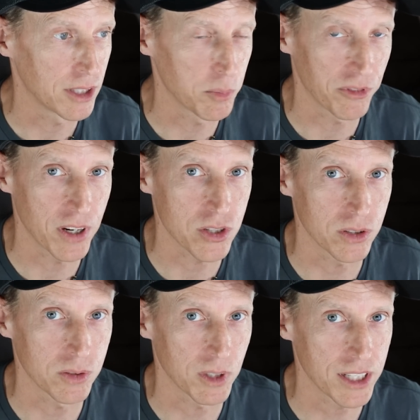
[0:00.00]

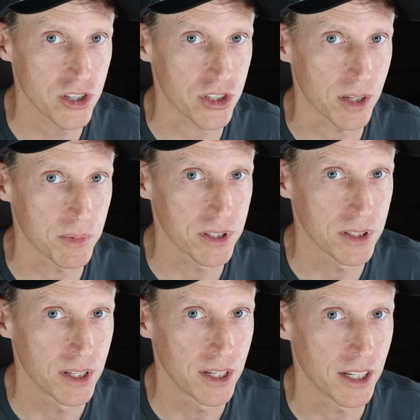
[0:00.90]
unprofessional relationships
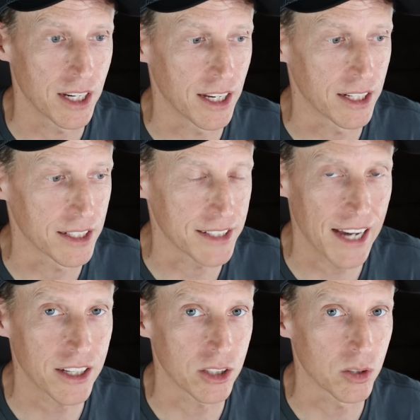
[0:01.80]
and
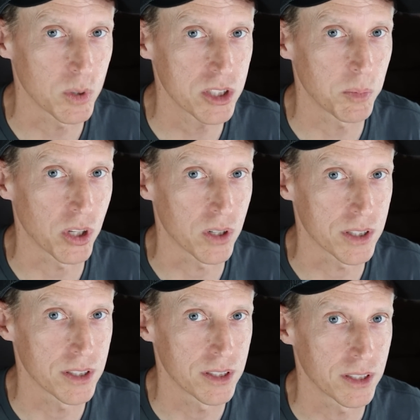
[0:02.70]
attacking your
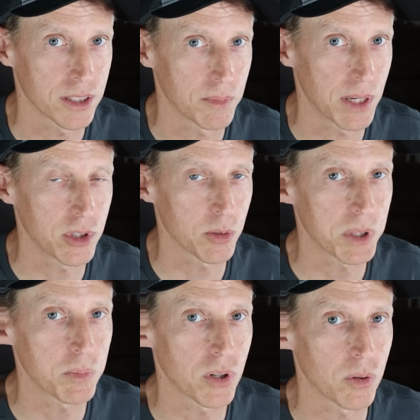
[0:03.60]
whistleblowers. Maybe your
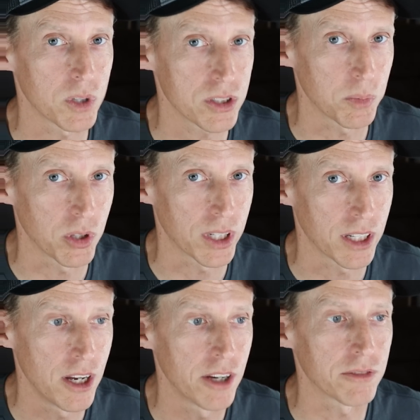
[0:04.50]
people are
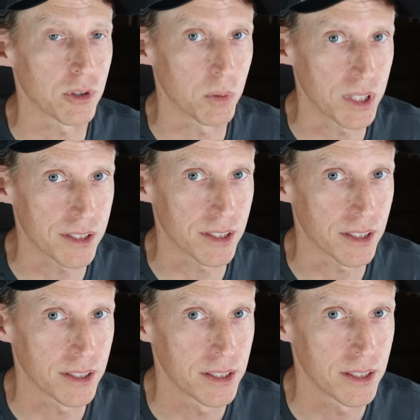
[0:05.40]
whistleblowing for a
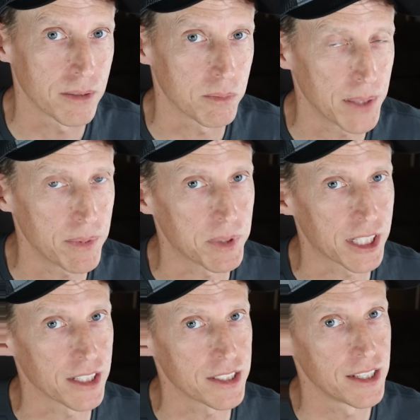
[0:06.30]
reason. Maybe
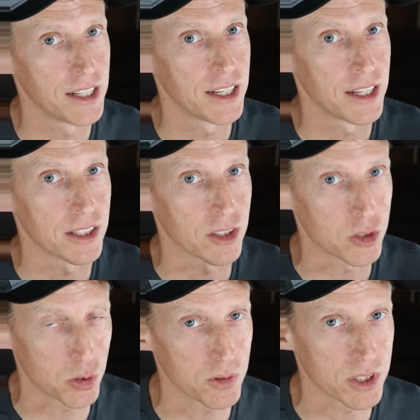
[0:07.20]
because
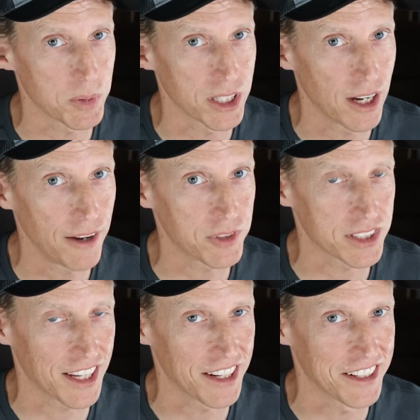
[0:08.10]
the truth is being
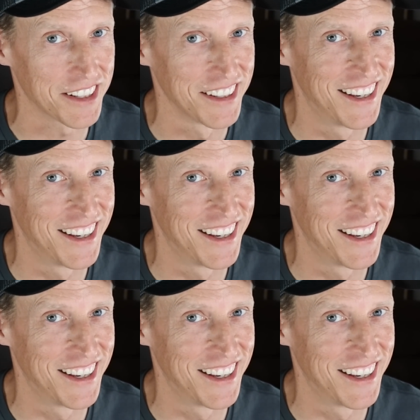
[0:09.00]
obfuscated.